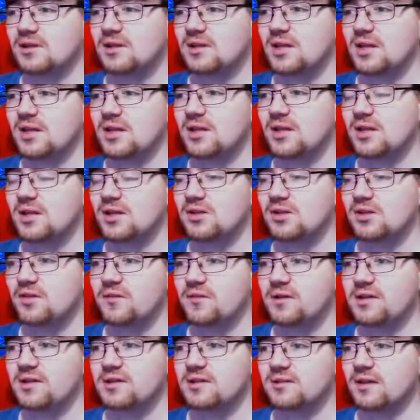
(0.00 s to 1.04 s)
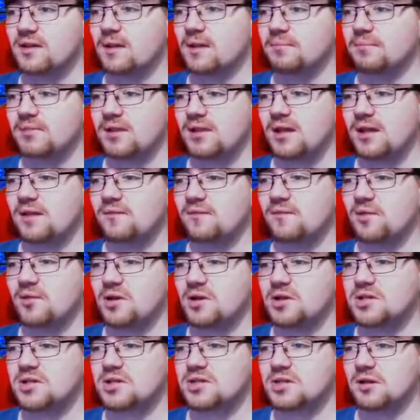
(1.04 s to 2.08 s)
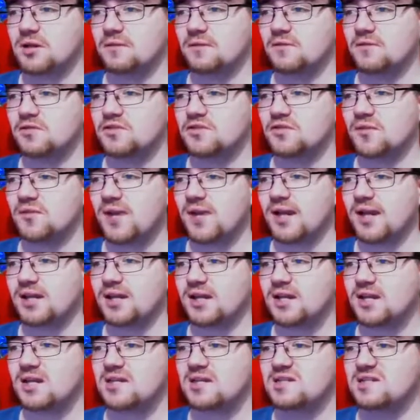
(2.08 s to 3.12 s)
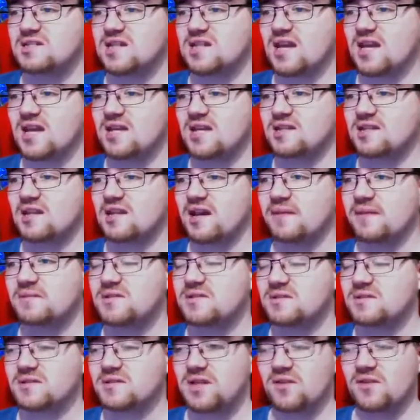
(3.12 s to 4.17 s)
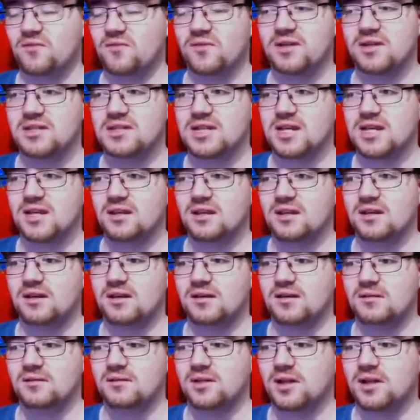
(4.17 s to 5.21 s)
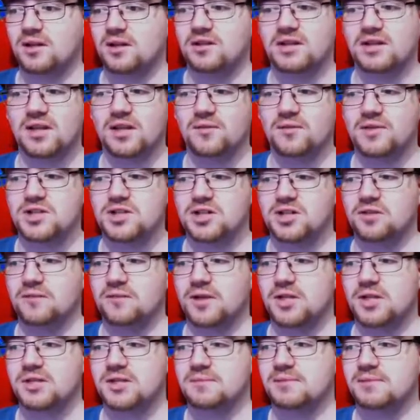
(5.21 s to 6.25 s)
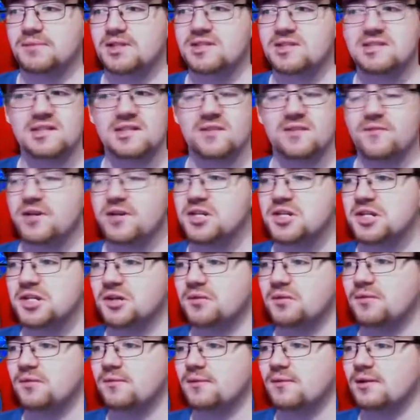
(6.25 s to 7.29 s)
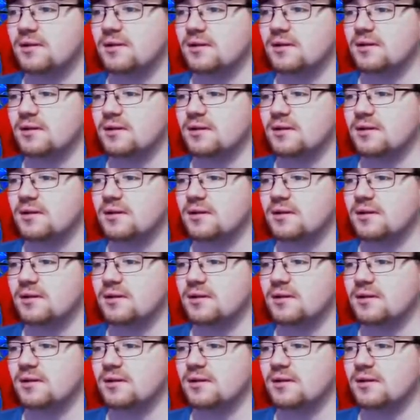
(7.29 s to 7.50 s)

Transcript: the newer updated version of the track is 10 times different than, uh, yeah, the original version. But this is the original.